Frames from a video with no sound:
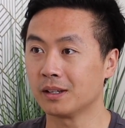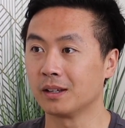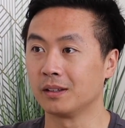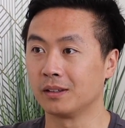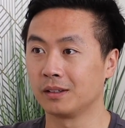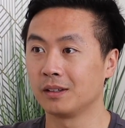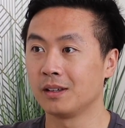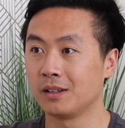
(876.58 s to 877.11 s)
said.
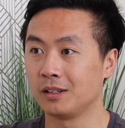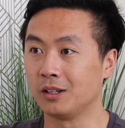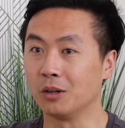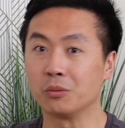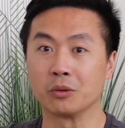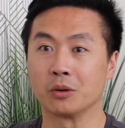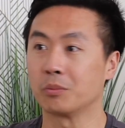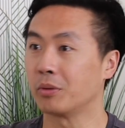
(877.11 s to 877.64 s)
We
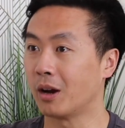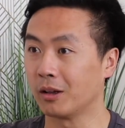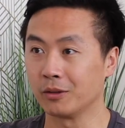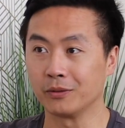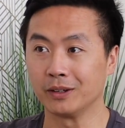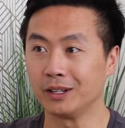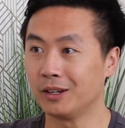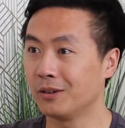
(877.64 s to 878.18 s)
were proud of the
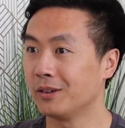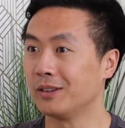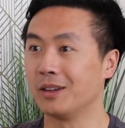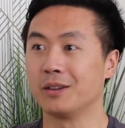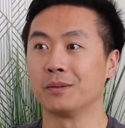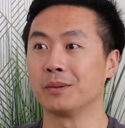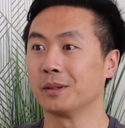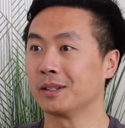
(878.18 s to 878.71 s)
video and
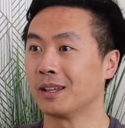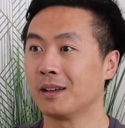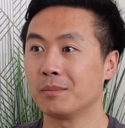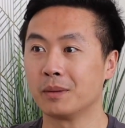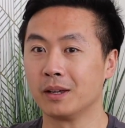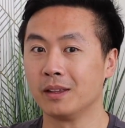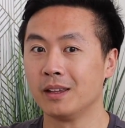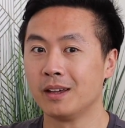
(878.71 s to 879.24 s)
then this, that.
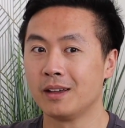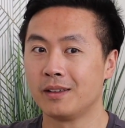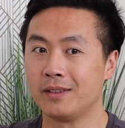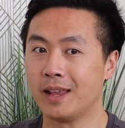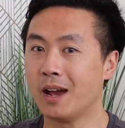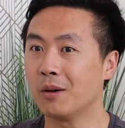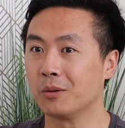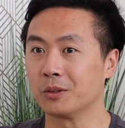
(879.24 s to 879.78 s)
But
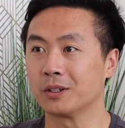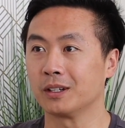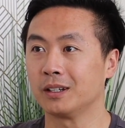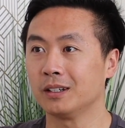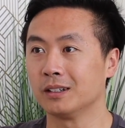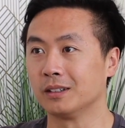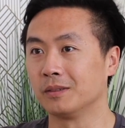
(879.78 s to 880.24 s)
now it's like,